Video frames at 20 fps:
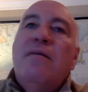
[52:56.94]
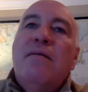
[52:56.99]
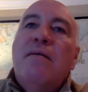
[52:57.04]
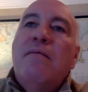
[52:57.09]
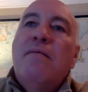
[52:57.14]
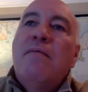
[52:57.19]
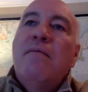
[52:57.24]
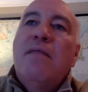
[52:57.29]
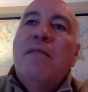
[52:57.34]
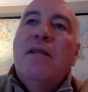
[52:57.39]

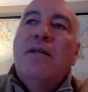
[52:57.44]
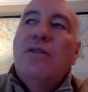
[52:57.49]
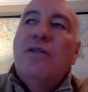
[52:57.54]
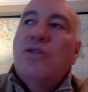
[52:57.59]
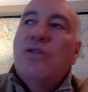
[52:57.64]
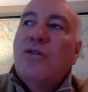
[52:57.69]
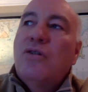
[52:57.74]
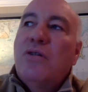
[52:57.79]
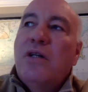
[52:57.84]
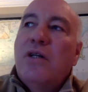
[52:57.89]

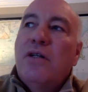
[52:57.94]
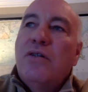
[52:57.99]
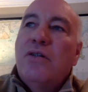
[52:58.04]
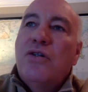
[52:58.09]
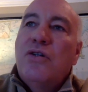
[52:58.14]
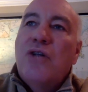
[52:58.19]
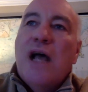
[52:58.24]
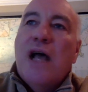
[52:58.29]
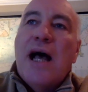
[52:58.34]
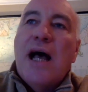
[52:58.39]
there's
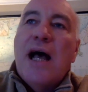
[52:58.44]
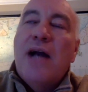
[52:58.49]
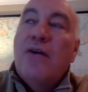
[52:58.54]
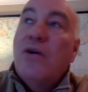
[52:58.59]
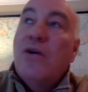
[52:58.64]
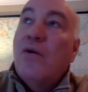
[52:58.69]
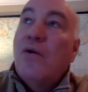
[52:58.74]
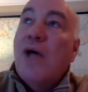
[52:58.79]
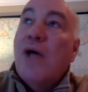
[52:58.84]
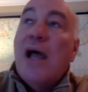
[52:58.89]
I don't know
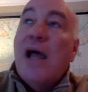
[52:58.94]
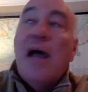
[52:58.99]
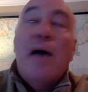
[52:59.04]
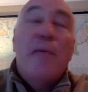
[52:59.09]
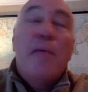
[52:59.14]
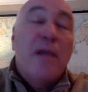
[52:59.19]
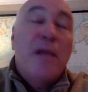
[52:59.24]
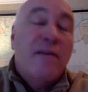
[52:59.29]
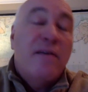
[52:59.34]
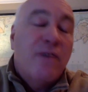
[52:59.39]
how
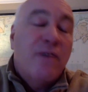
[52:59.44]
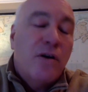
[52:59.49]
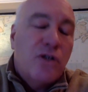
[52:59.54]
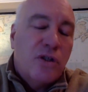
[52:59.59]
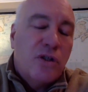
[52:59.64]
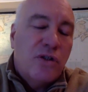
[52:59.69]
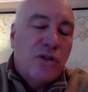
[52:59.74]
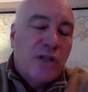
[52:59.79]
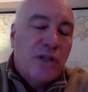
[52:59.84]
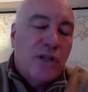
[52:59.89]
many
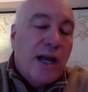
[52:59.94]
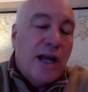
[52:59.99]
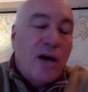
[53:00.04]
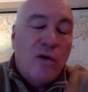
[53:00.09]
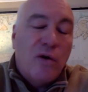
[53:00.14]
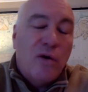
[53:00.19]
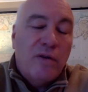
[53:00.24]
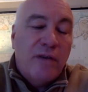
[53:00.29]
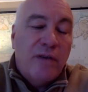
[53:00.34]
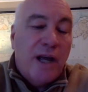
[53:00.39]
versions now of
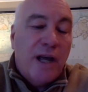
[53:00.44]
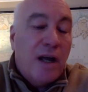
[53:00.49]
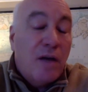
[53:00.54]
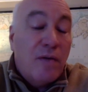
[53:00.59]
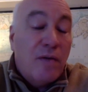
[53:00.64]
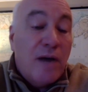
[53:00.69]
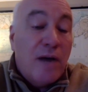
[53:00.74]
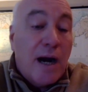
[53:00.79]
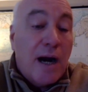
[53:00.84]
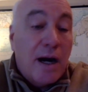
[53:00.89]
a
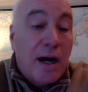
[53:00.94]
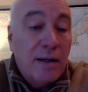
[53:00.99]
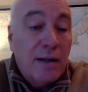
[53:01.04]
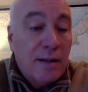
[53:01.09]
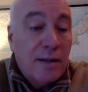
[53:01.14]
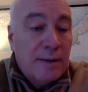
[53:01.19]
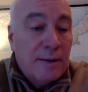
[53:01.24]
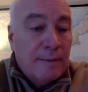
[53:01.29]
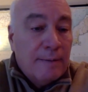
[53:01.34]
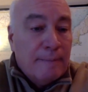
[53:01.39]
Hellfire
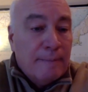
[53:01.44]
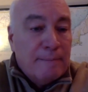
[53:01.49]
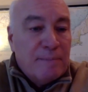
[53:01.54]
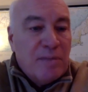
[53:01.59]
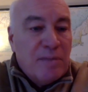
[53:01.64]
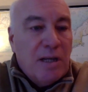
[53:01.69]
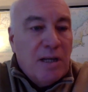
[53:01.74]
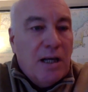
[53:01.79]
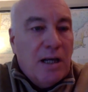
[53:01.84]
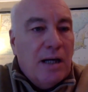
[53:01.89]

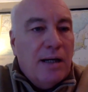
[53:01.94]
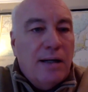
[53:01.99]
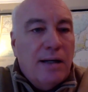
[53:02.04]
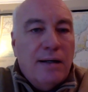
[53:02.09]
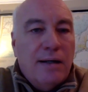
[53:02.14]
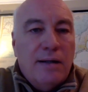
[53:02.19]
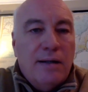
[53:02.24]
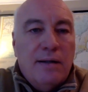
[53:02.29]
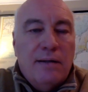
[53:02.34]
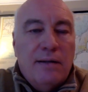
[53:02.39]

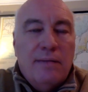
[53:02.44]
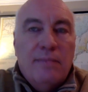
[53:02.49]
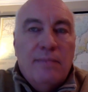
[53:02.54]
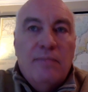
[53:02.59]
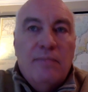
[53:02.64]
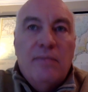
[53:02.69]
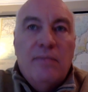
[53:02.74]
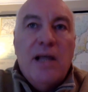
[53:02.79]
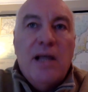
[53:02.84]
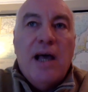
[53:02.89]

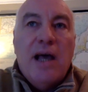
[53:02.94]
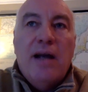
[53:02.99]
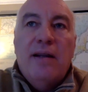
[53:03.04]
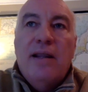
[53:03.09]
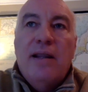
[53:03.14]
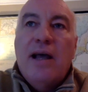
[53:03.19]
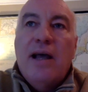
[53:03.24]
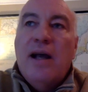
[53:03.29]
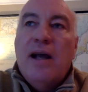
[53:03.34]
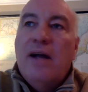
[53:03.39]
that
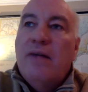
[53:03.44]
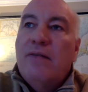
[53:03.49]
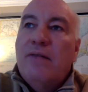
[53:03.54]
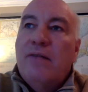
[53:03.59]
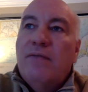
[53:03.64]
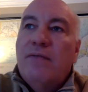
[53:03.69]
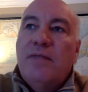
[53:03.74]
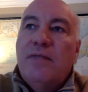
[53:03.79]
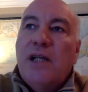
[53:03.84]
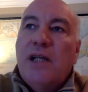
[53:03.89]
have
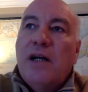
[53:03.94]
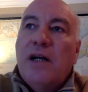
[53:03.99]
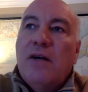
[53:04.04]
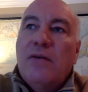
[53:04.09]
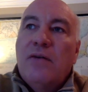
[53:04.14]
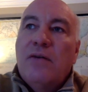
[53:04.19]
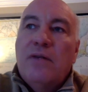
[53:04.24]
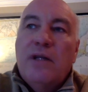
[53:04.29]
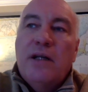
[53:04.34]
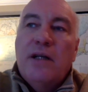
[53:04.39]
that